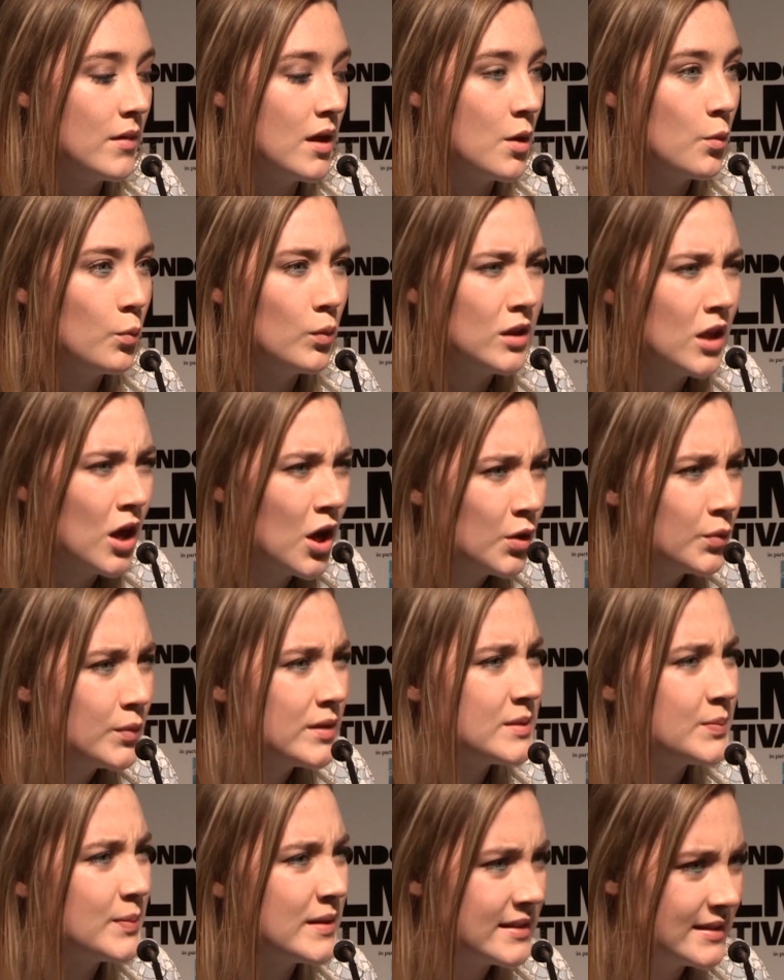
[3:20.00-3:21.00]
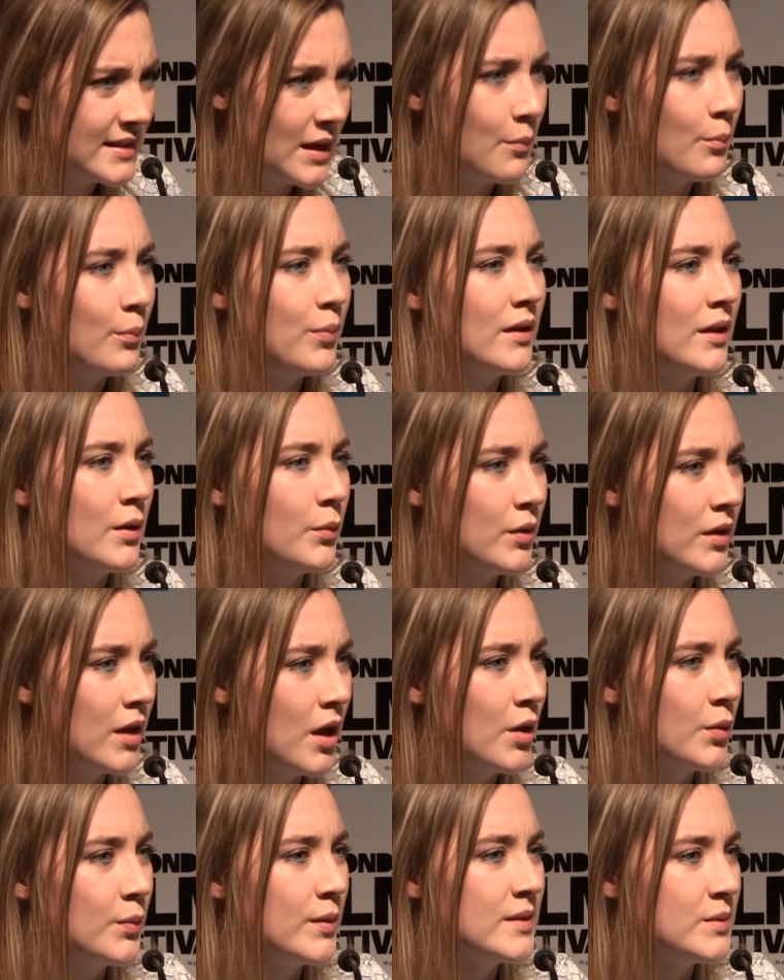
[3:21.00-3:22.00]
it will always be simple, there
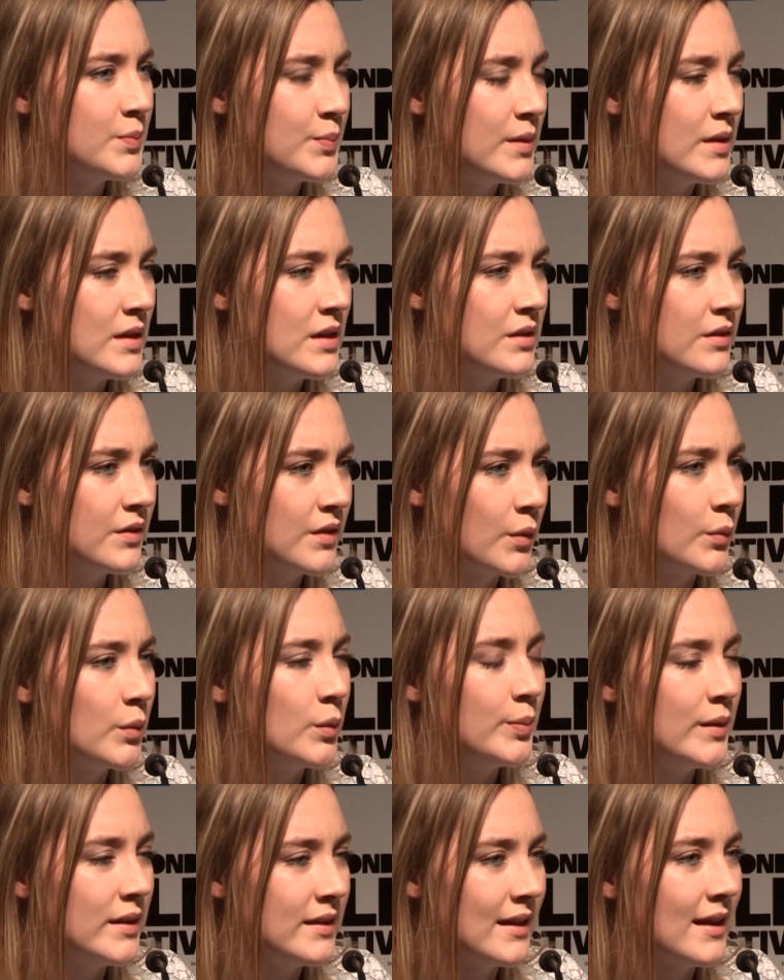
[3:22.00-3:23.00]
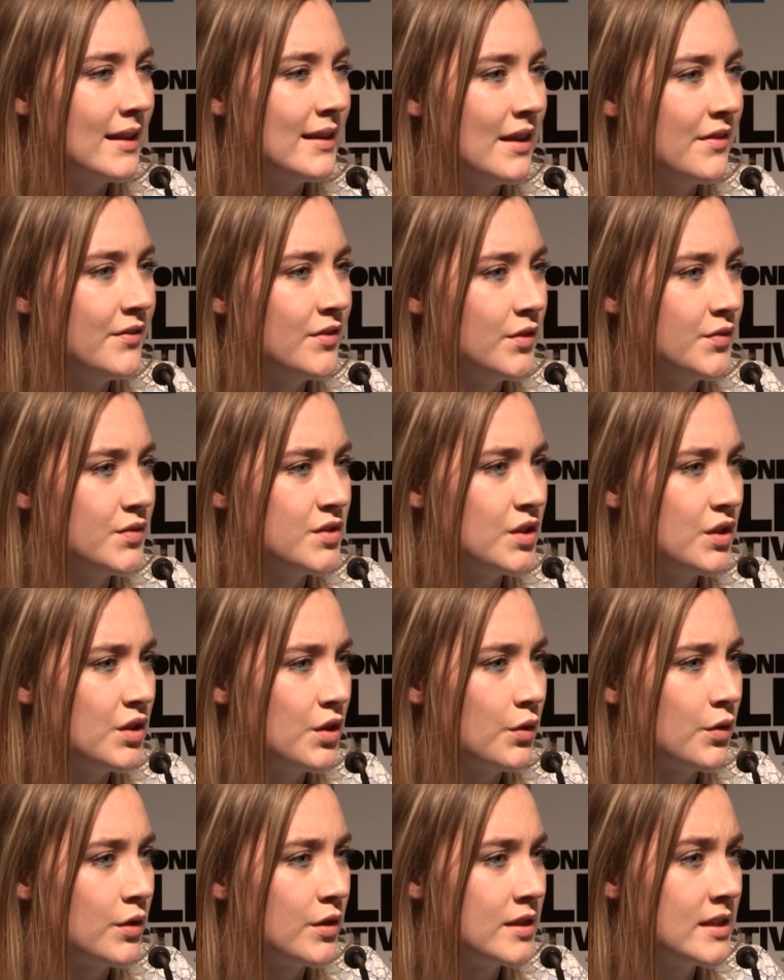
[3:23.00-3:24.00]
will be that level of
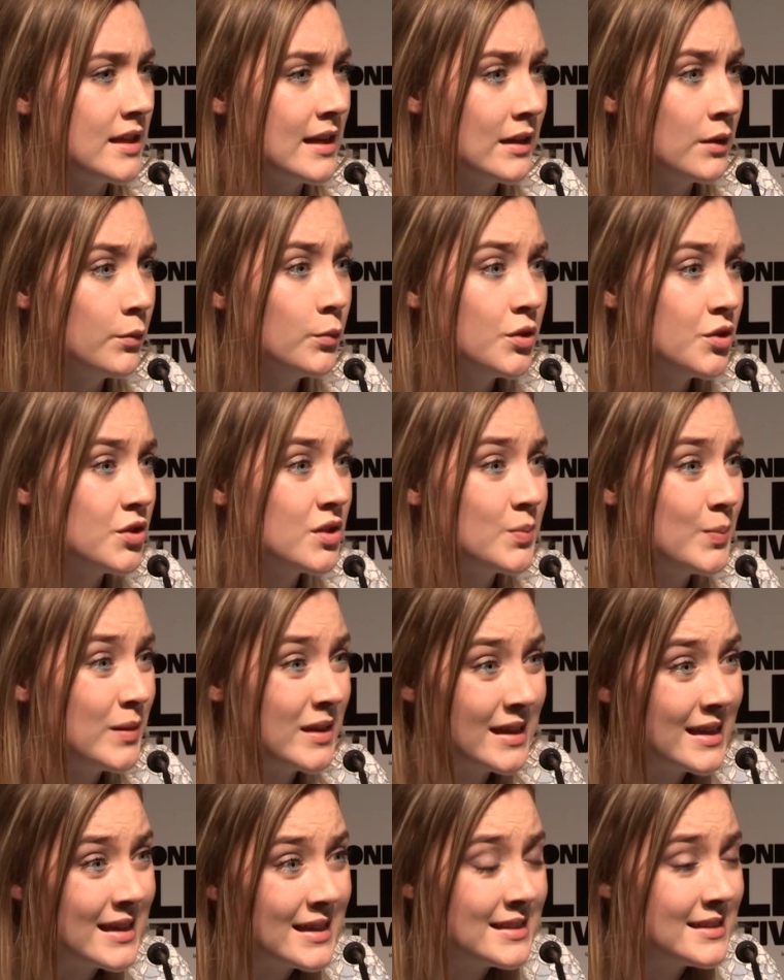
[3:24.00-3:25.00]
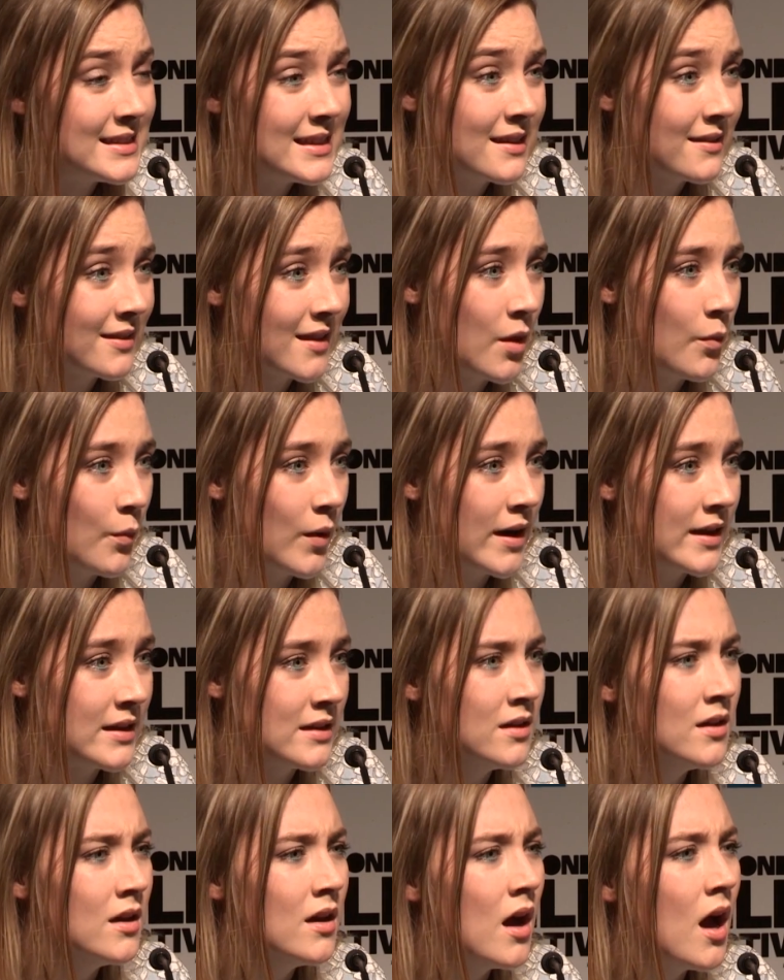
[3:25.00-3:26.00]
security, and it will just be easy in that
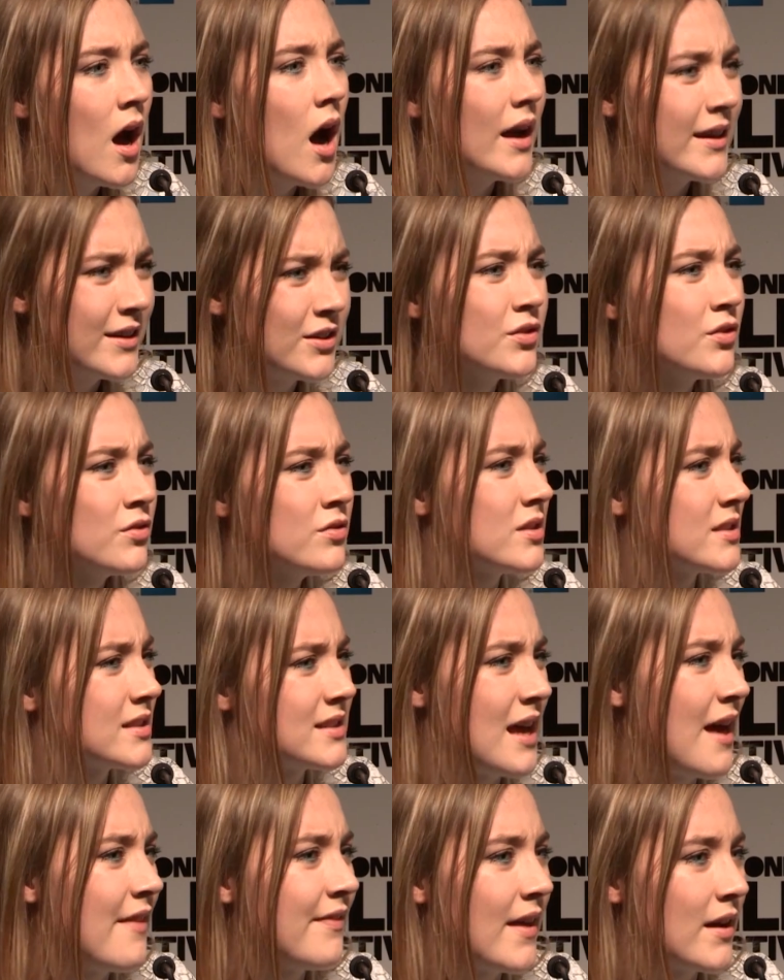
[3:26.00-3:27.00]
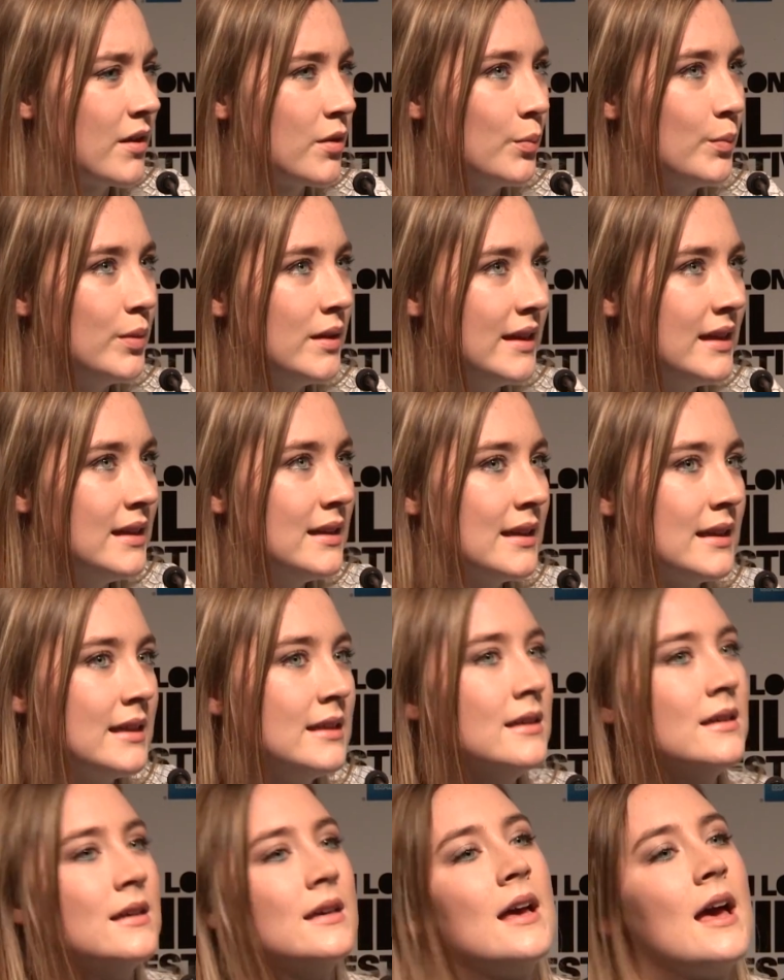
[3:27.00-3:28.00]
way. I can understand that
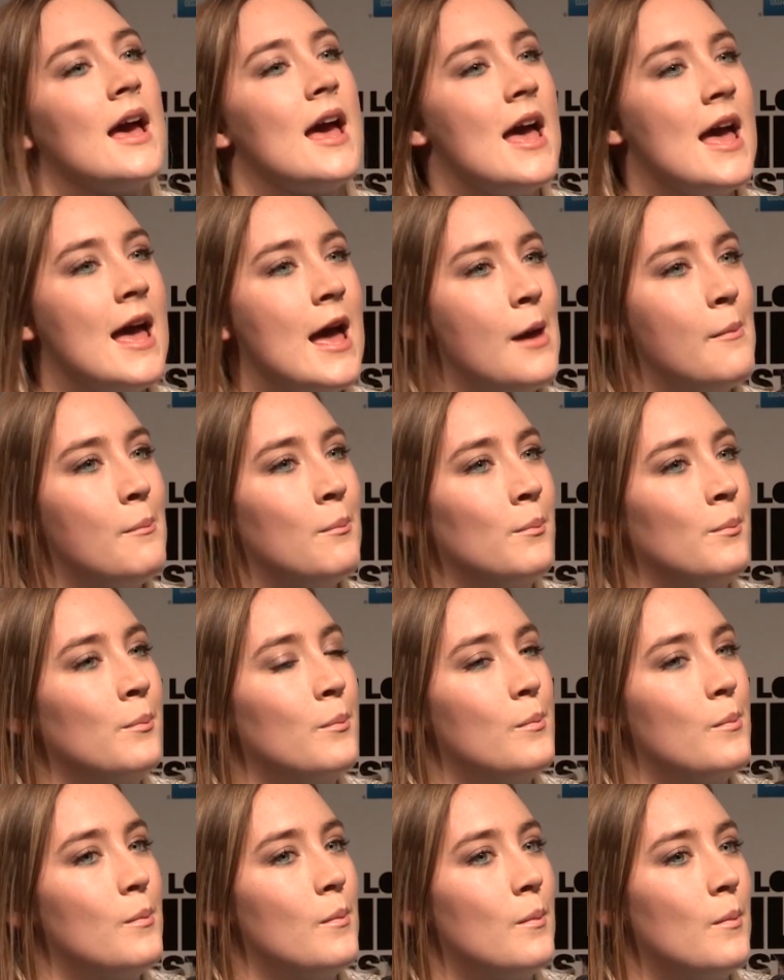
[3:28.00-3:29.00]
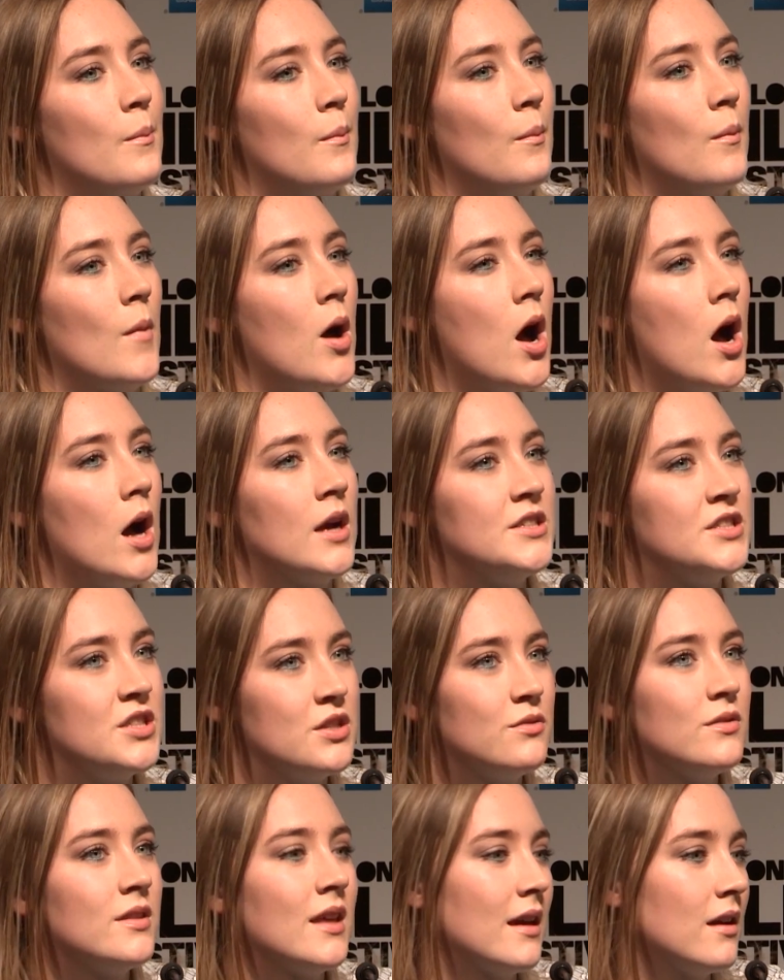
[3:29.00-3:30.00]
completely. I
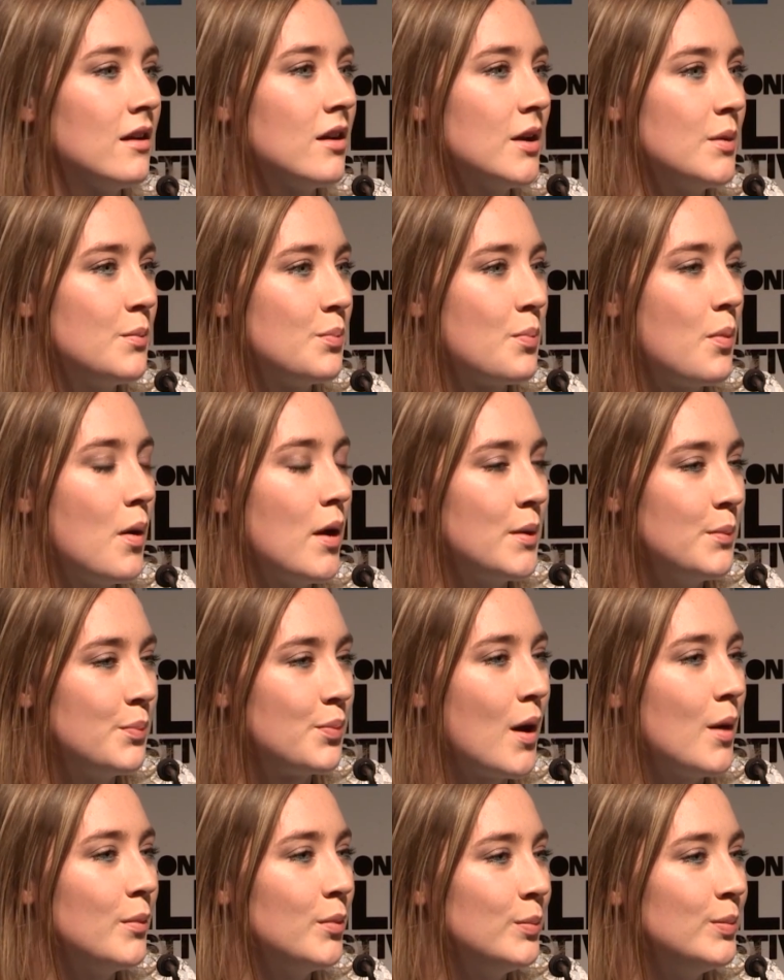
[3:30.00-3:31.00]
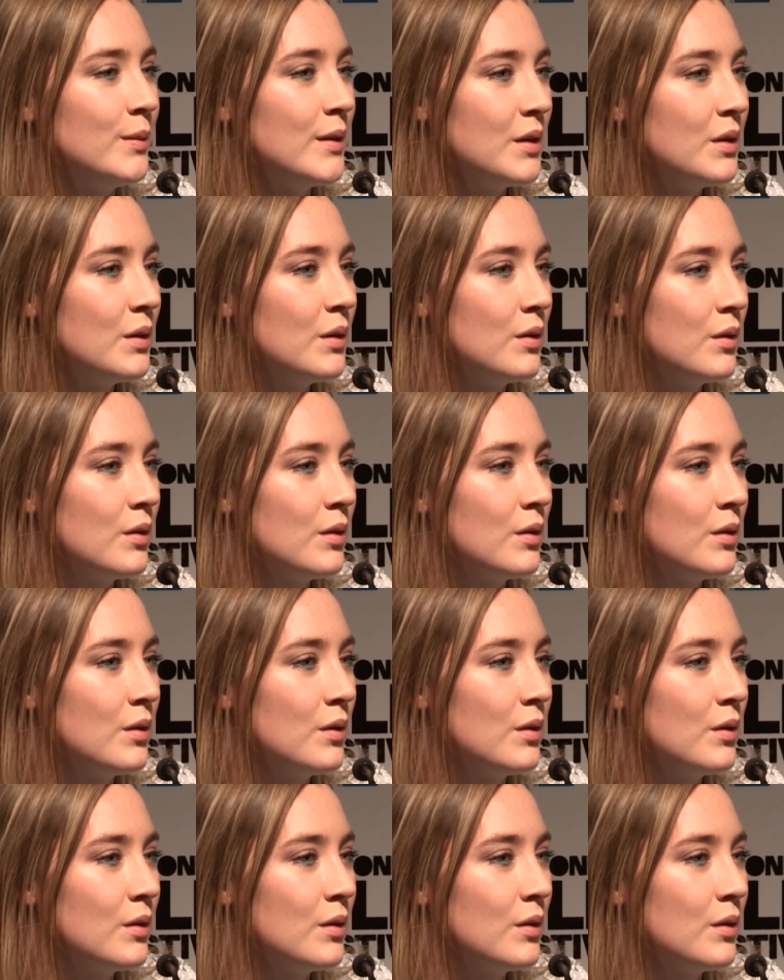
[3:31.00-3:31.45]
do think I'd probably